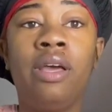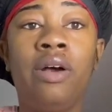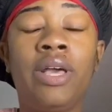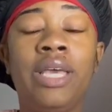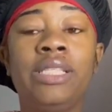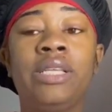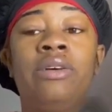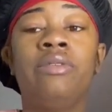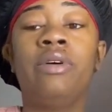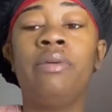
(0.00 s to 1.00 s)
Okay,
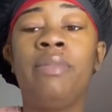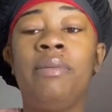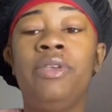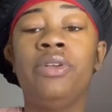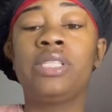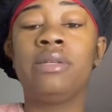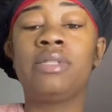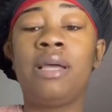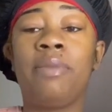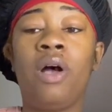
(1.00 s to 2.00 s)
so maybe you're some
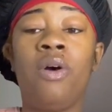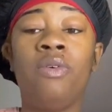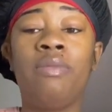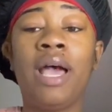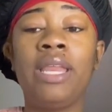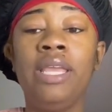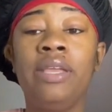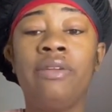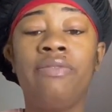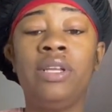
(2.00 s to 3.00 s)
type of homebody
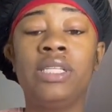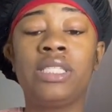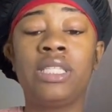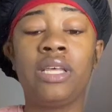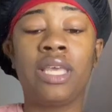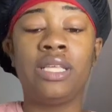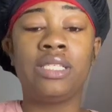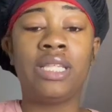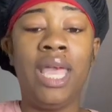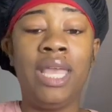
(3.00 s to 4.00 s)
here, feeling stuck and
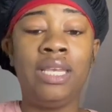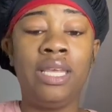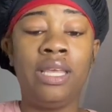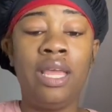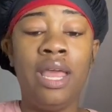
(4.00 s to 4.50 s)
stagnant.